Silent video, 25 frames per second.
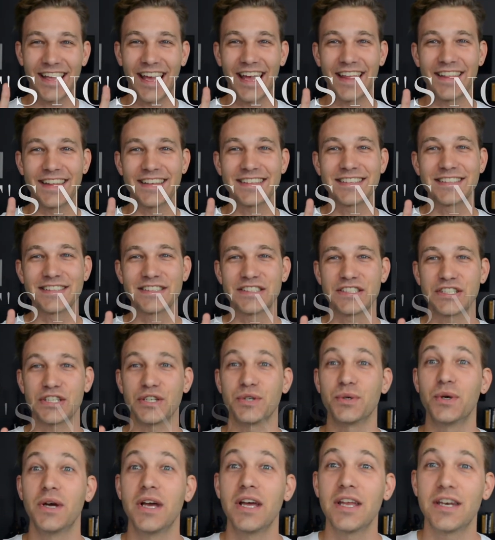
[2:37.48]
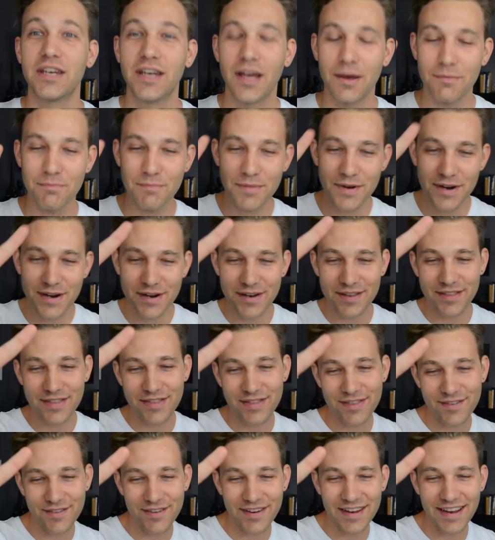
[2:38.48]
yeah, this is true. Number
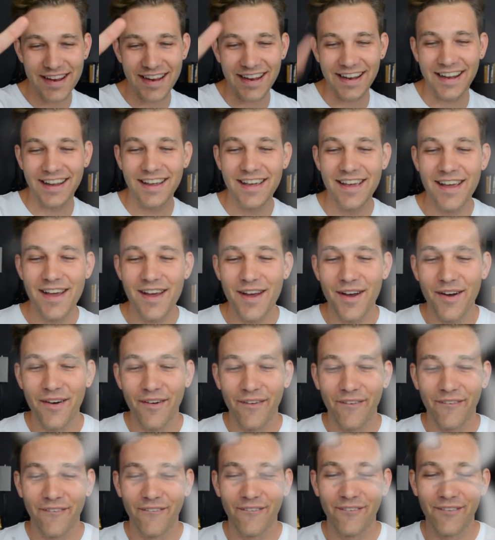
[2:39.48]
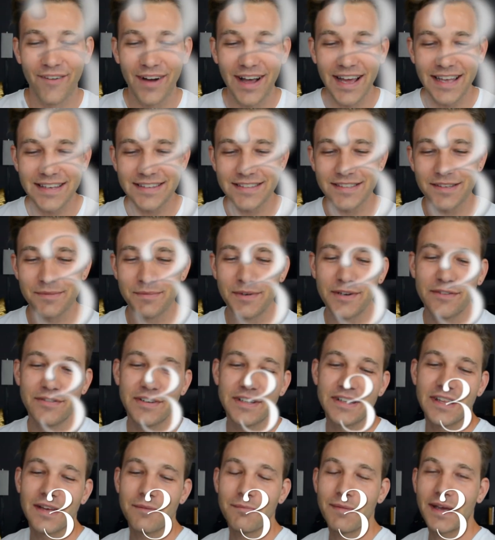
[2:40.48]
three. What's a
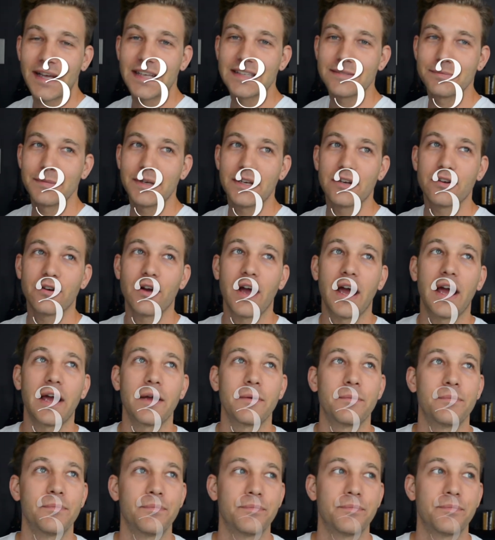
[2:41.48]
movie that makes me cry?